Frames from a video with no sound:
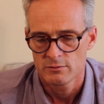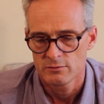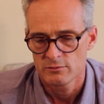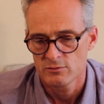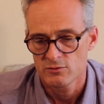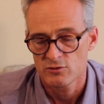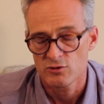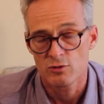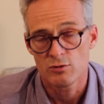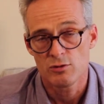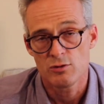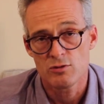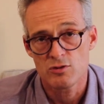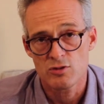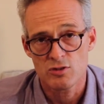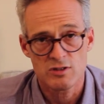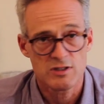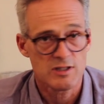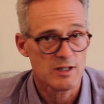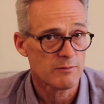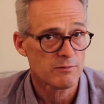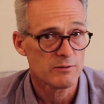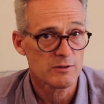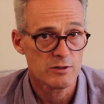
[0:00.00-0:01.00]
So you should
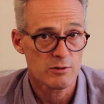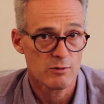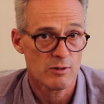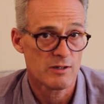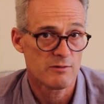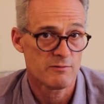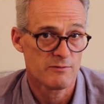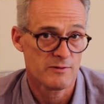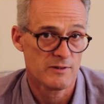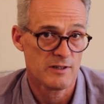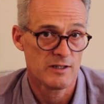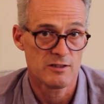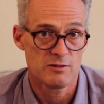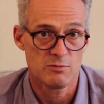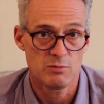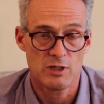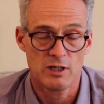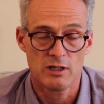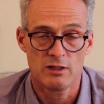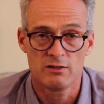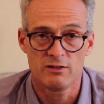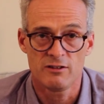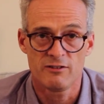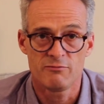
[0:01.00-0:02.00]
definitely go out and find a
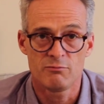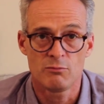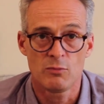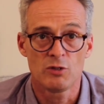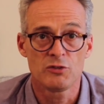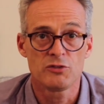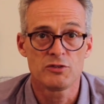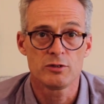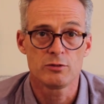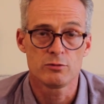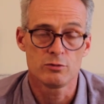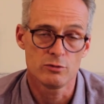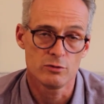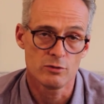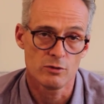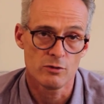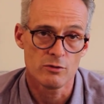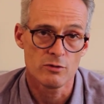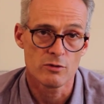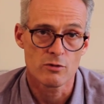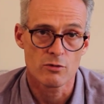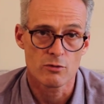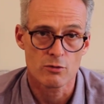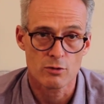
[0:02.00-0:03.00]
bottle of
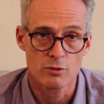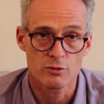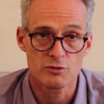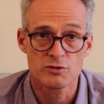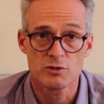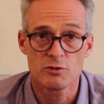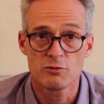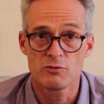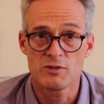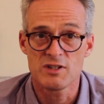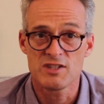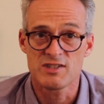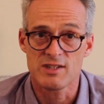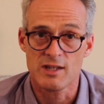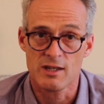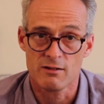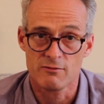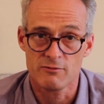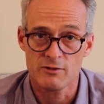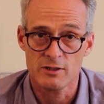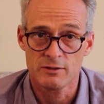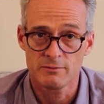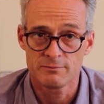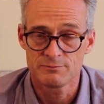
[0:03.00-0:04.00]
Monteccucco Rosso
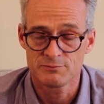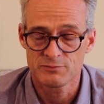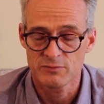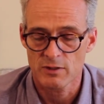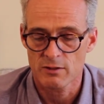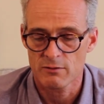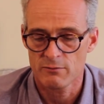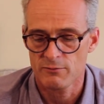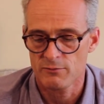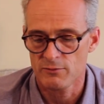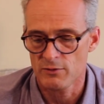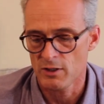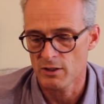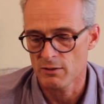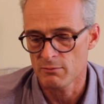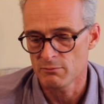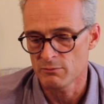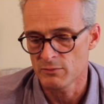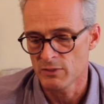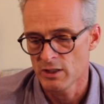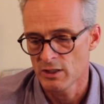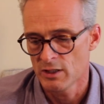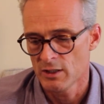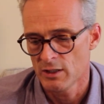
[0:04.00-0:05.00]
Riserva
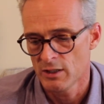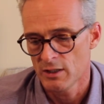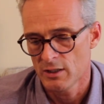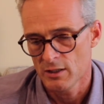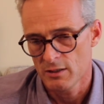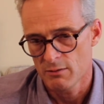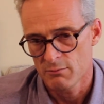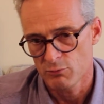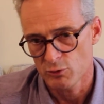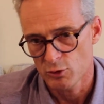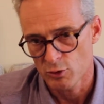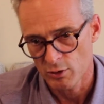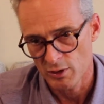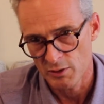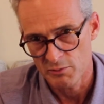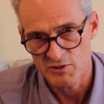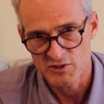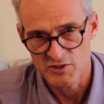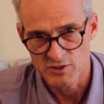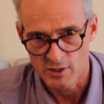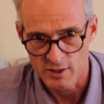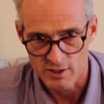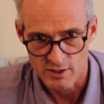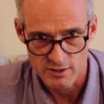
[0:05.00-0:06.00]
from Colle
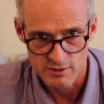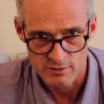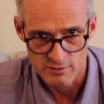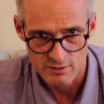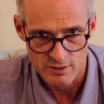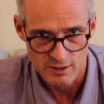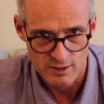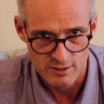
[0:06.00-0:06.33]
Massari.